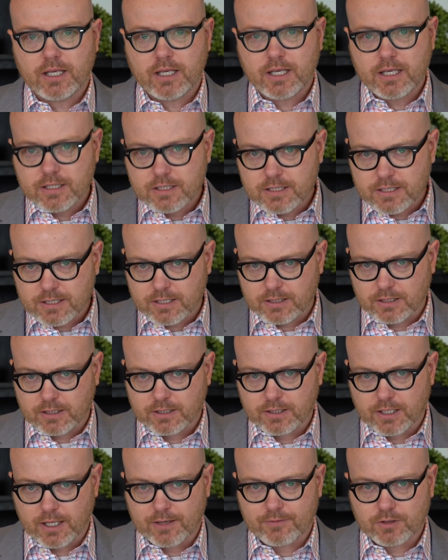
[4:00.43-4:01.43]

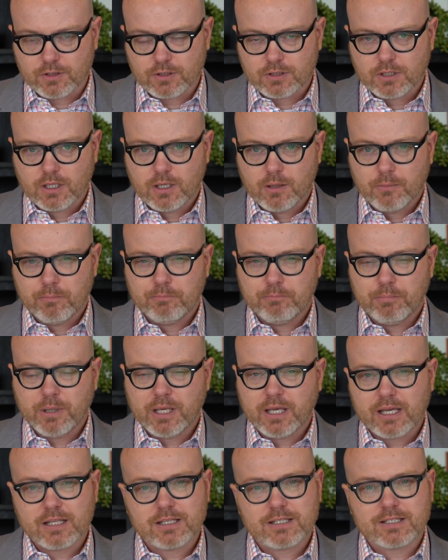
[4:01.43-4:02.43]
insulin level
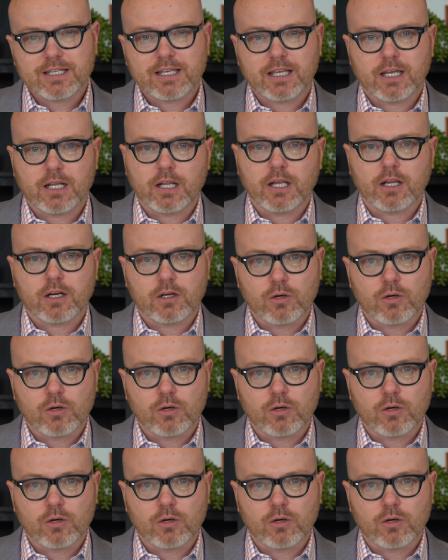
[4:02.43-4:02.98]
begins to get